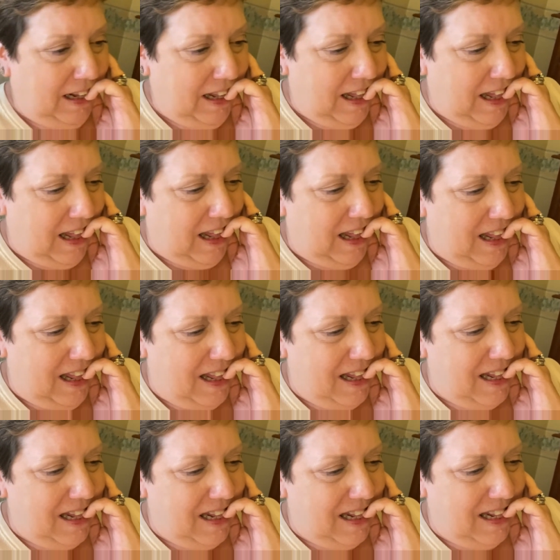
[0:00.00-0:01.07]

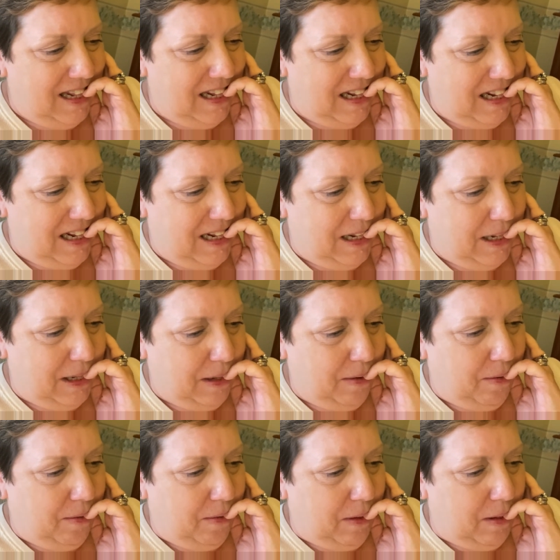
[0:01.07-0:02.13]
Nobody speaks.